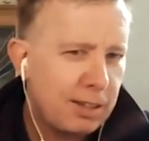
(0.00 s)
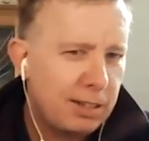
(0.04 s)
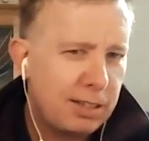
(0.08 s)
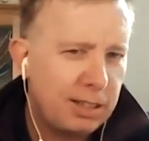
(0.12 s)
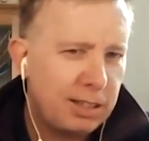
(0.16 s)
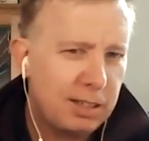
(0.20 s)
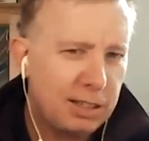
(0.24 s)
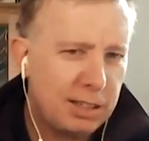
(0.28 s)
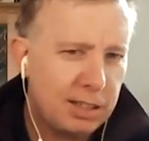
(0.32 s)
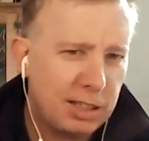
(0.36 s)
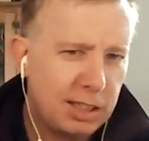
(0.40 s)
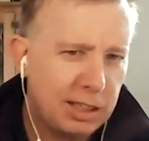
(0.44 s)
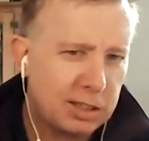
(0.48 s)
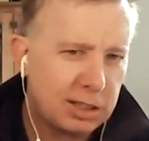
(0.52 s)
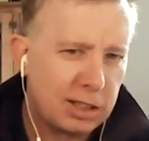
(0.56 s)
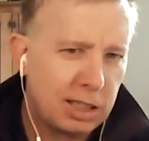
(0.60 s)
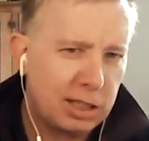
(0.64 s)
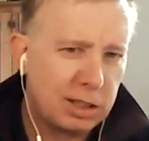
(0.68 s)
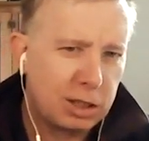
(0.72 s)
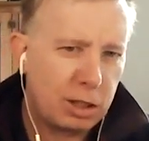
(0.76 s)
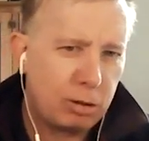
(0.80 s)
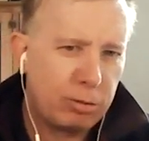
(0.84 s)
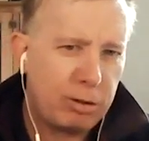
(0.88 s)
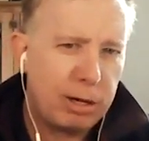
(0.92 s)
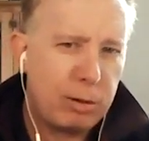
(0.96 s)

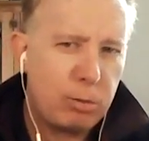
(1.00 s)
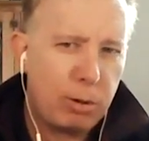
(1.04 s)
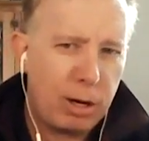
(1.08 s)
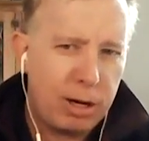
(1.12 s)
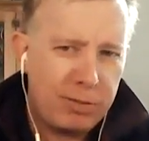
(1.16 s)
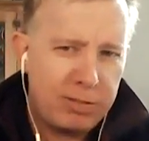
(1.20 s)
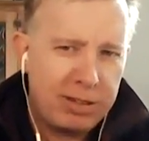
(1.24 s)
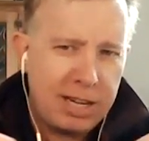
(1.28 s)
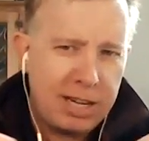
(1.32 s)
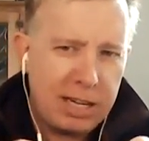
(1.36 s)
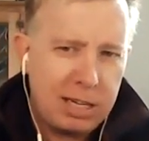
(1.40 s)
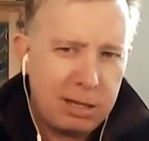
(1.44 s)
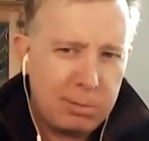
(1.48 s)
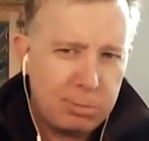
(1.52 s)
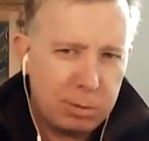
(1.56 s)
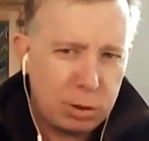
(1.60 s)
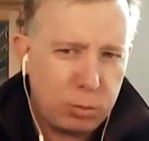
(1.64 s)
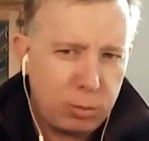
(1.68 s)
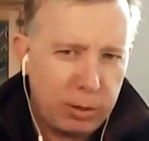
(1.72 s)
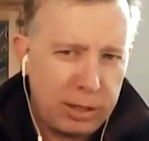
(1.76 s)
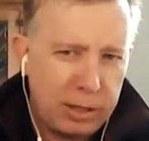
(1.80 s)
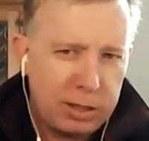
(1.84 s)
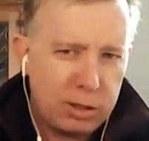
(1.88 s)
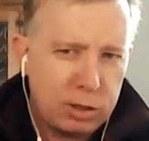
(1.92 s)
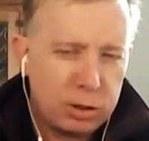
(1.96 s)
Is there any way of getting
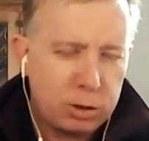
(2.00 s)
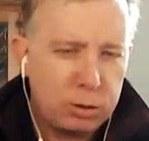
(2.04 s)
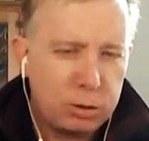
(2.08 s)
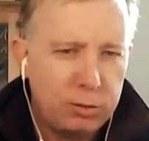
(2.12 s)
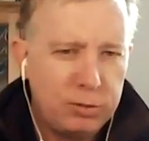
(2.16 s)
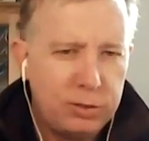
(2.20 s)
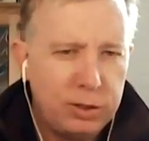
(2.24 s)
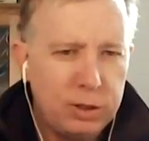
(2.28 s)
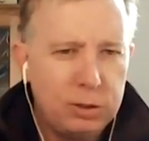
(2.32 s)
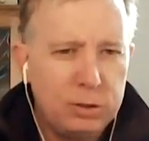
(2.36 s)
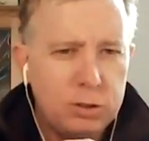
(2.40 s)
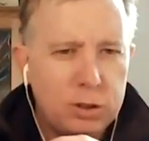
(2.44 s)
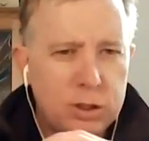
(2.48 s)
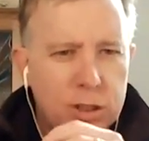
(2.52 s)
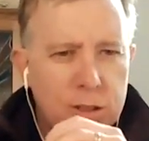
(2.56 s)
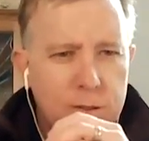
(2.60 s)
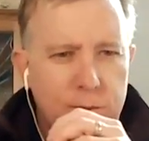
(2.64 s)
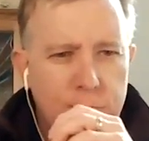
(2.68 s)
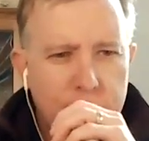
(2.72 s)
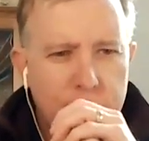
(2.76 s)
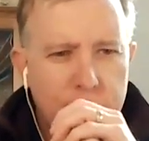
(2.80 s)
between the two views?